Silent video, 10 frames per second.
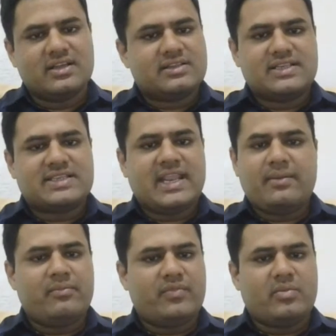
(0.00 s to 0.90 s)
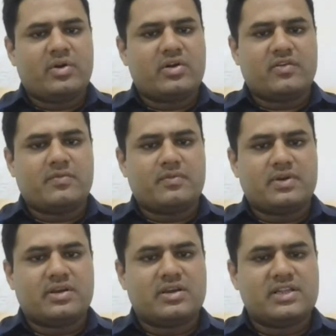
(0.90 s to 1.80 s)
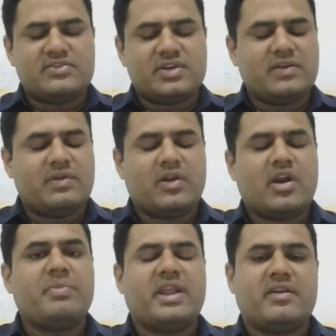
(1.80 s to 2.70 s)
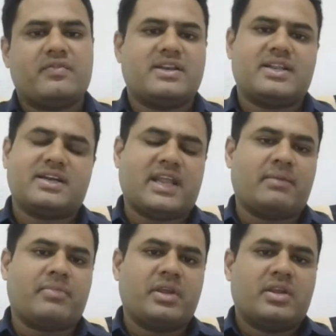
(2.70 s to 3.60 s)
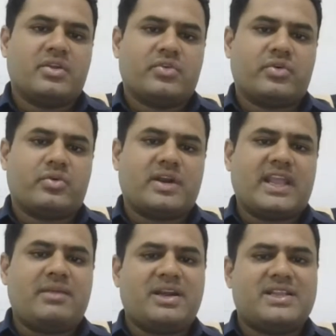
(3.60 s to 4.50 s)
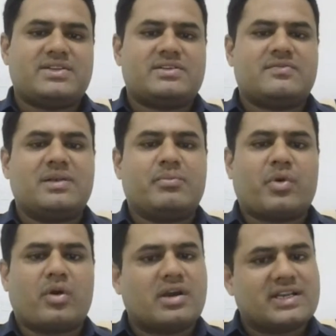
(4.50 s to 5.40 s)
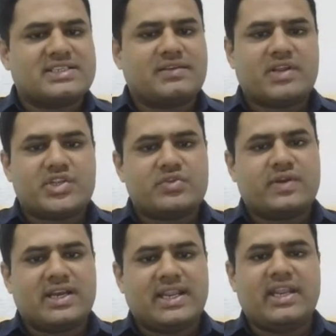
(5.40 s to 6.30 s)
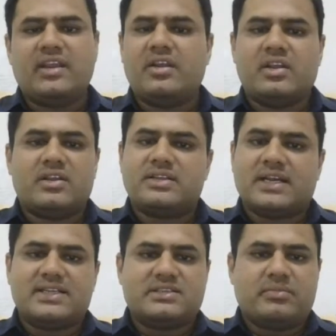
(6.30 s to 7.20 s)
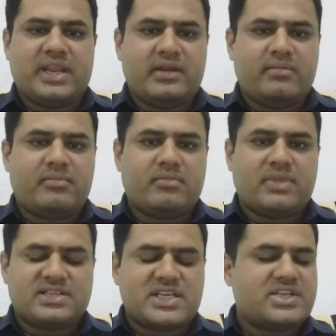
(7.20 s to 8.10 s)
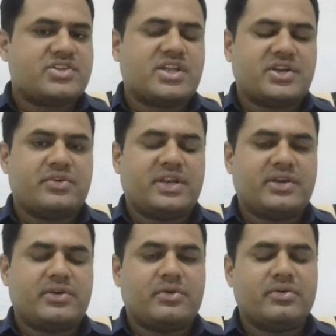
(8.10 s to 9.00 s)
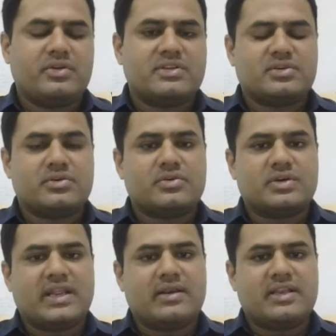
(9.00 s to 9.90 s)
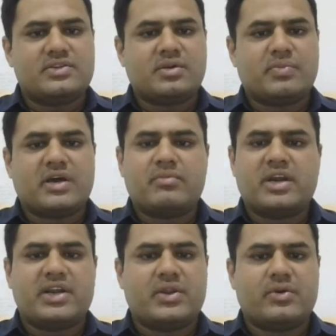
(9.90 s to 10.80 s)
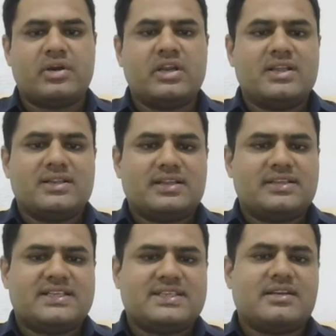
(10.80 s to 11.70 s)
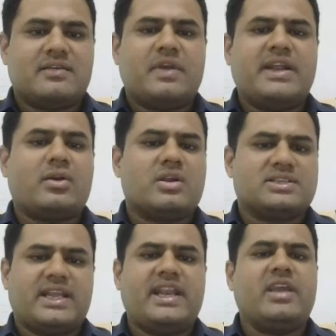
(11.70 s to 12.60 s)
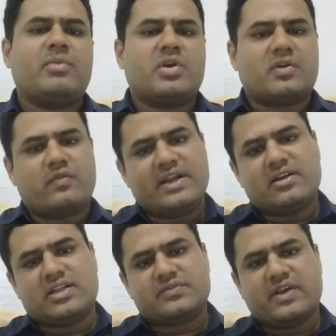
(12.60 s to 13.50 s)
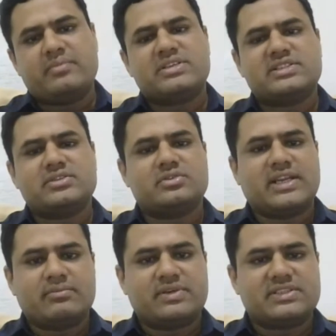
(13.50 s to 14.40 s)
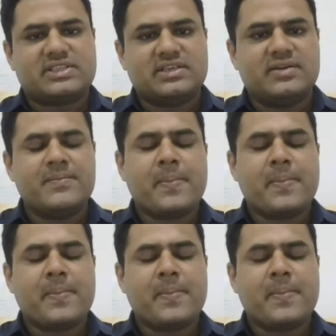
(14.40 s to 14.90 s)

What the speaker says: The same amount of insulin will not be enough at that time. So diabetes will progress eventually. That is the main message that you need to know. So there is no permanent cure. This weight loss, any amount of weight loss, 5% to 10%,